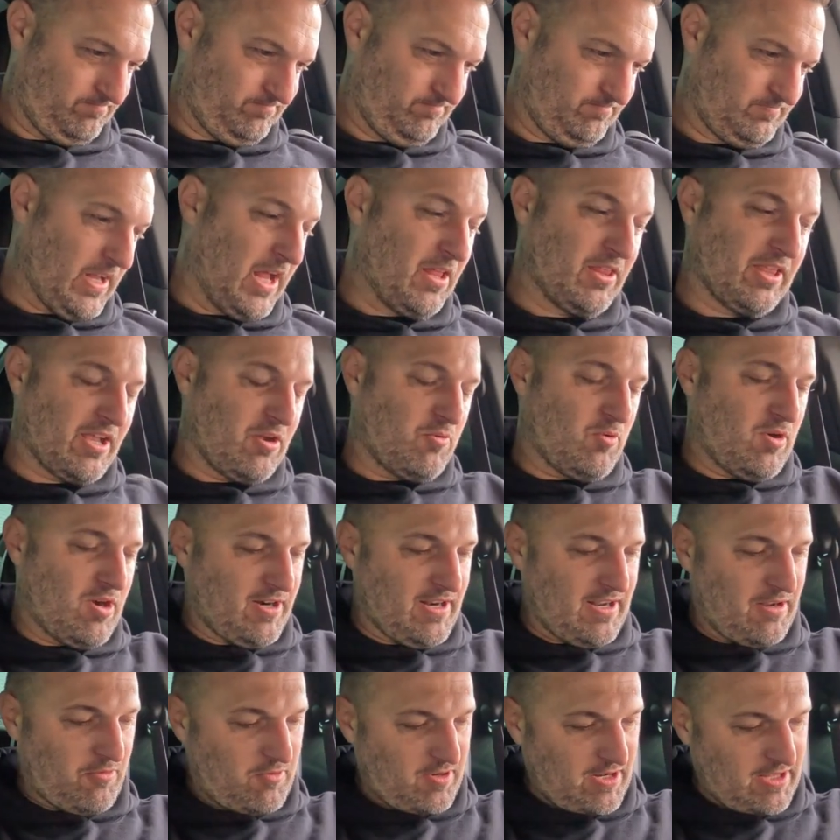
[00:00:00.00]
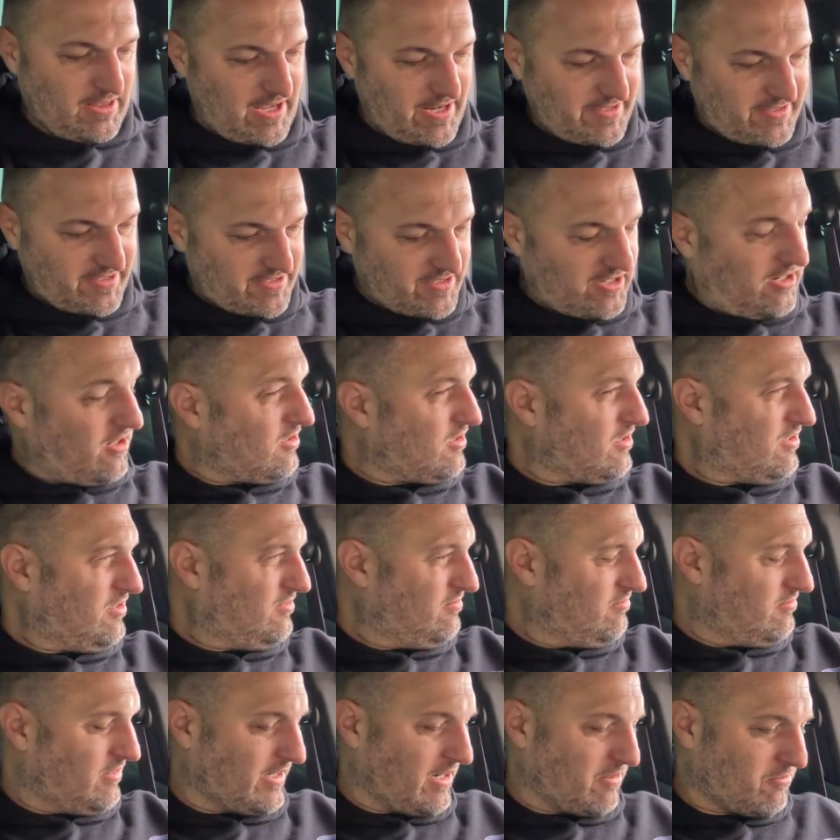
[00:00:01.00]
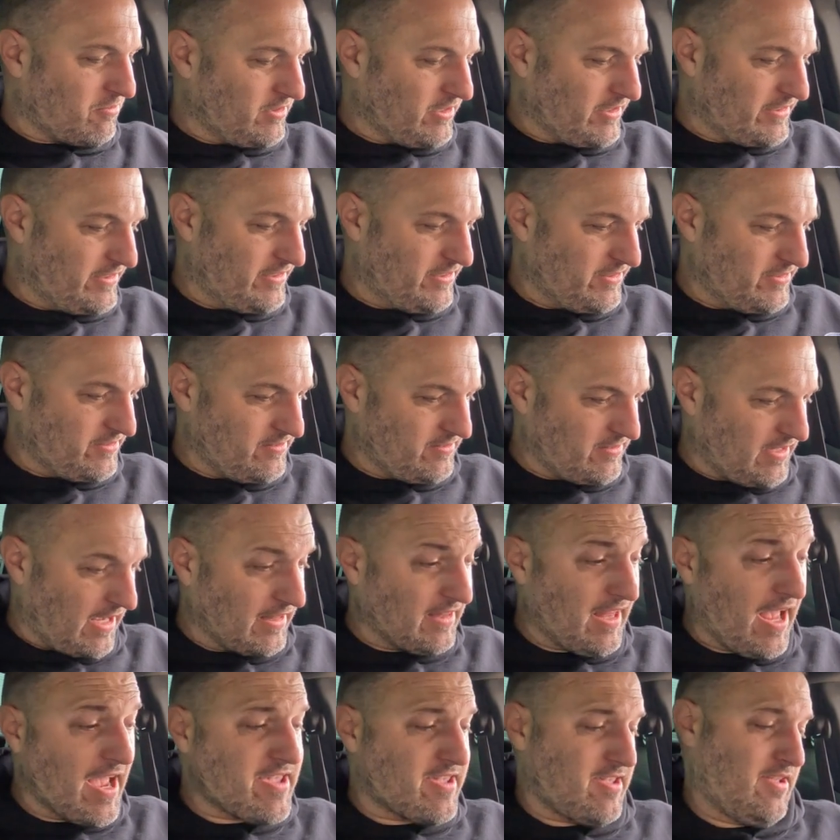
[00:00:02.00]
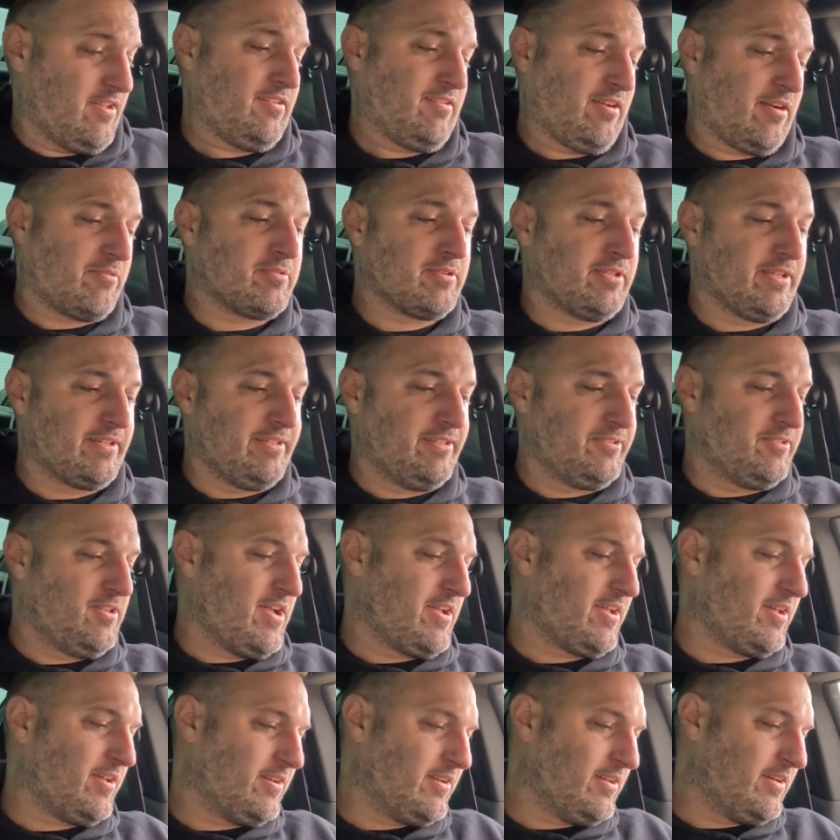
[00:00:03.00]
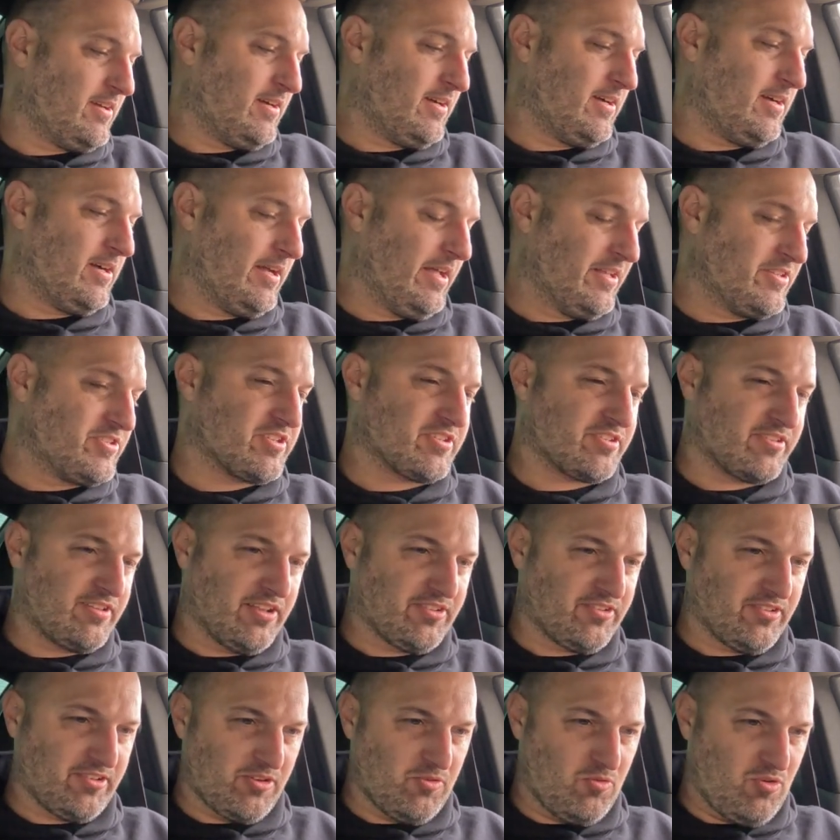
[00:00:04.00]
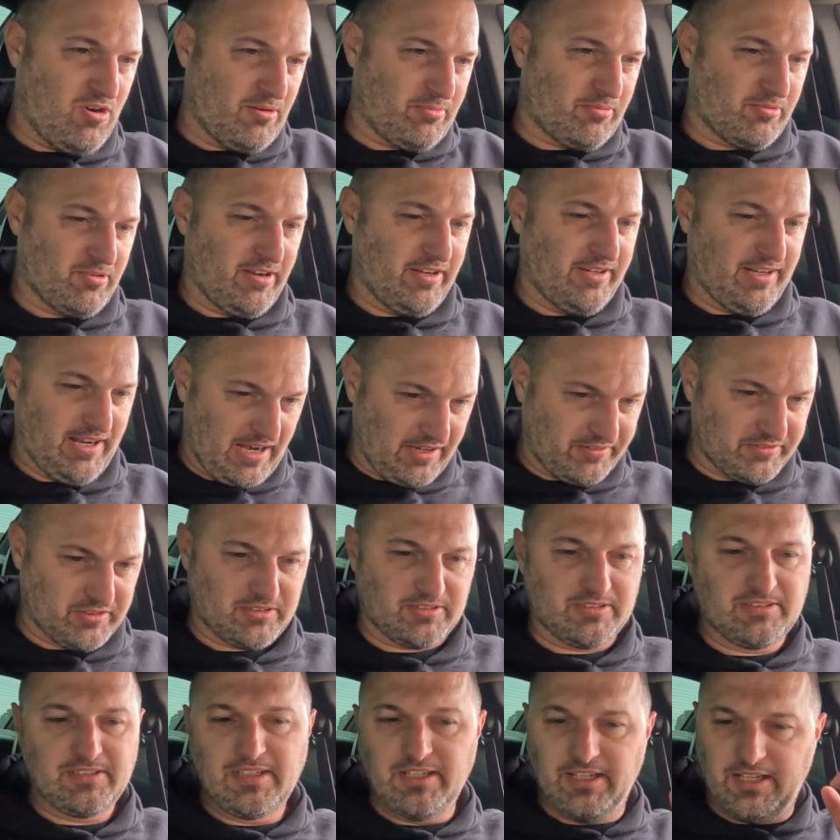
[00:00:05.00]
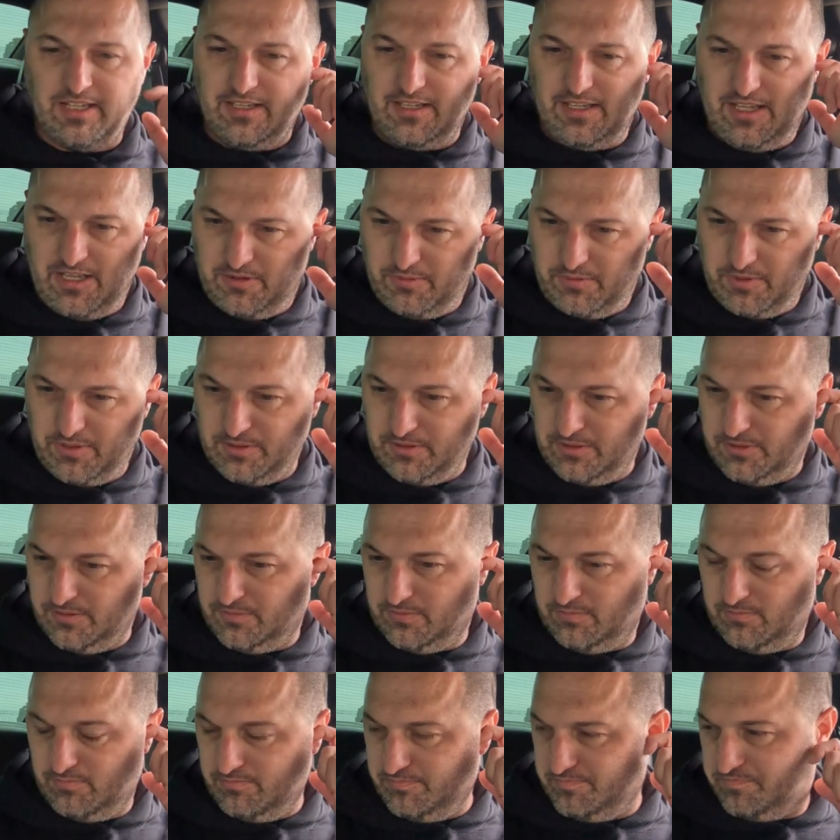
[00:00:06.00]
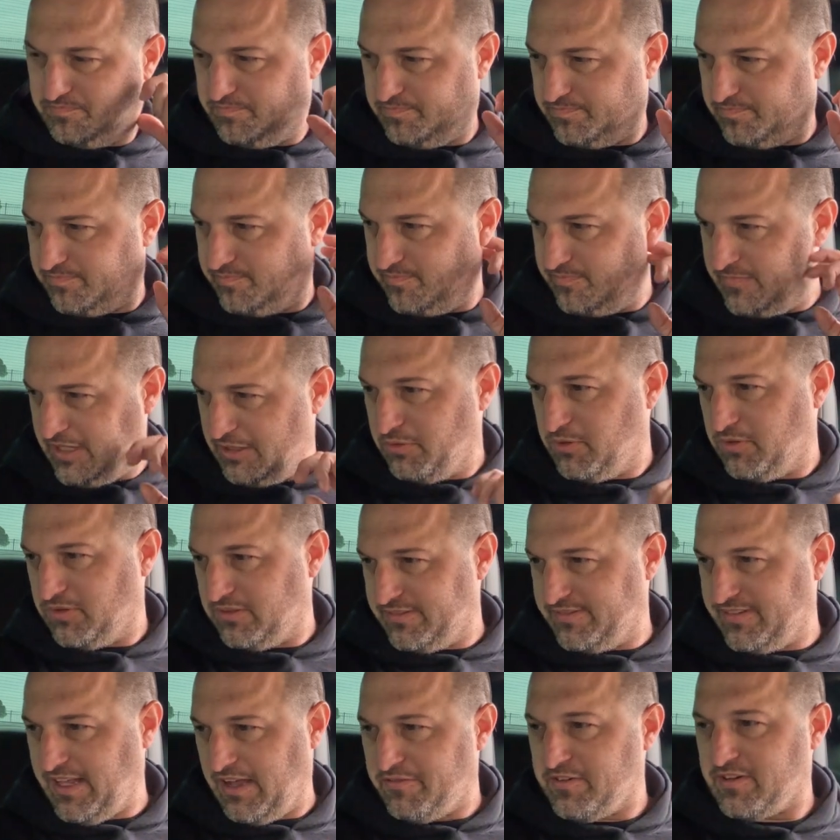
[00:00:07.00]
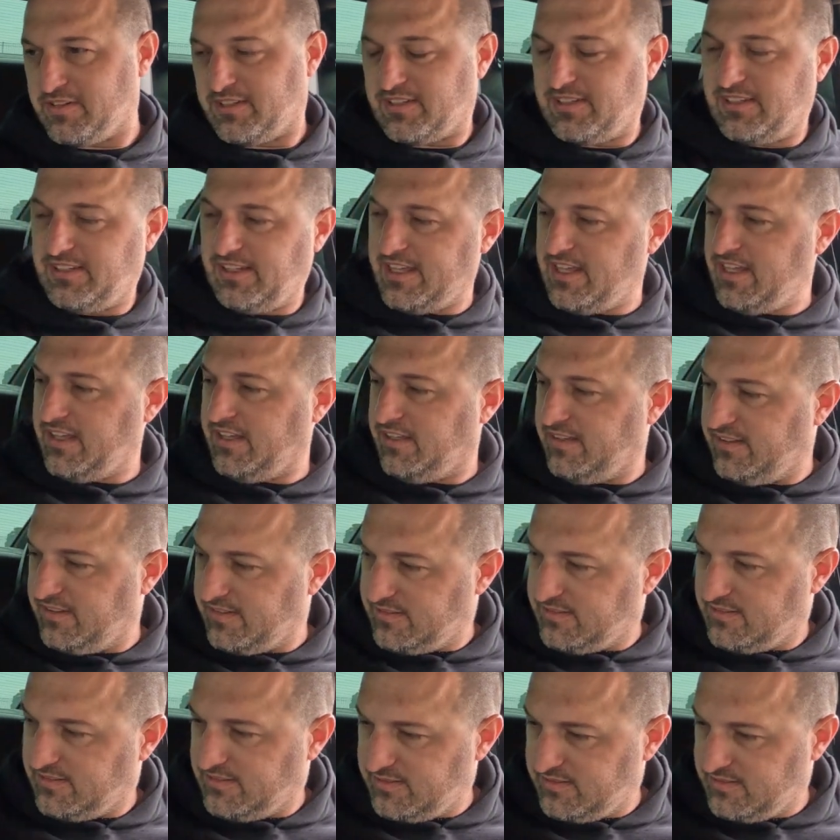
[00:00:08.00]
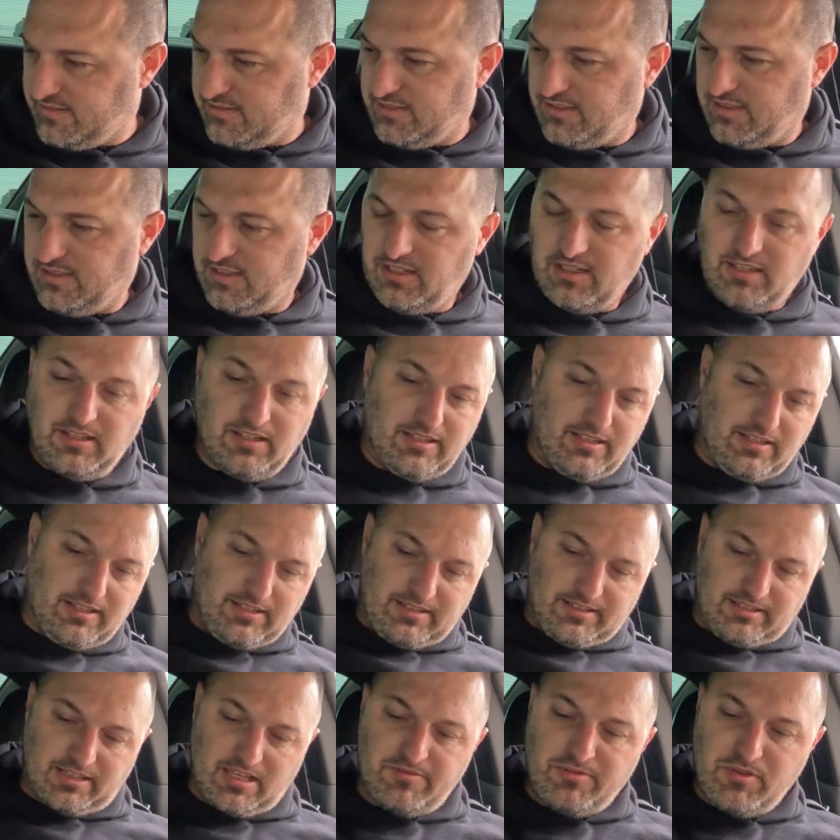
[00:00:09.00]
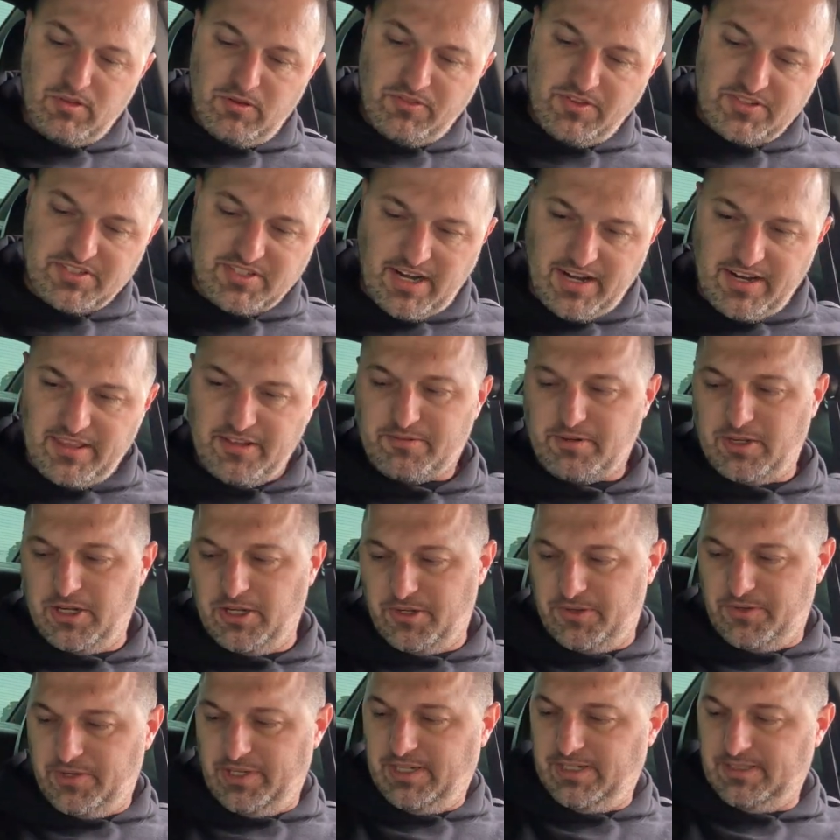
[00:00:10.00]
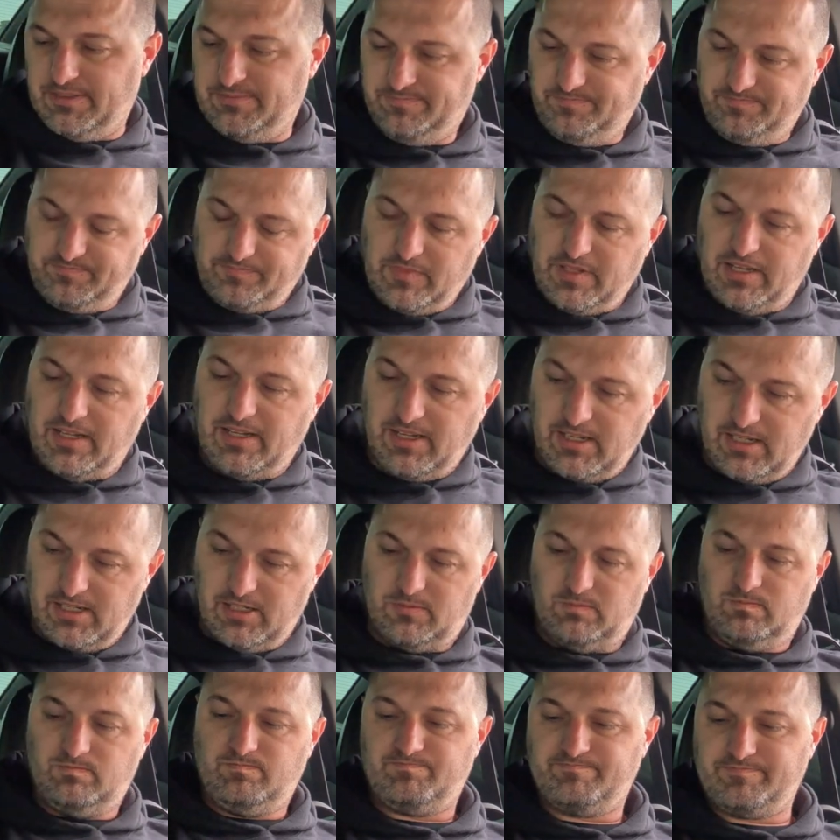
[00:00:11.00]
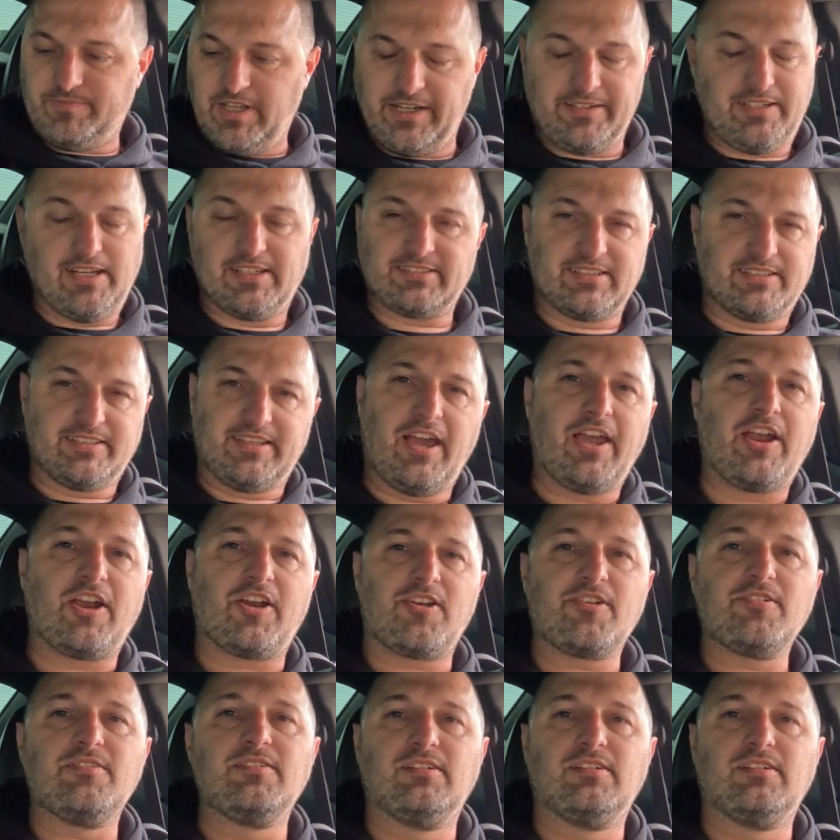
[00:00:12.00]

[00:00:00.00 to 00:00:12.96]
I want to like this car. Like, I really do. I like it. I really do like it. It just doesn't cooperate ever. It will definitely leave you on the side of the road. It doesn't care.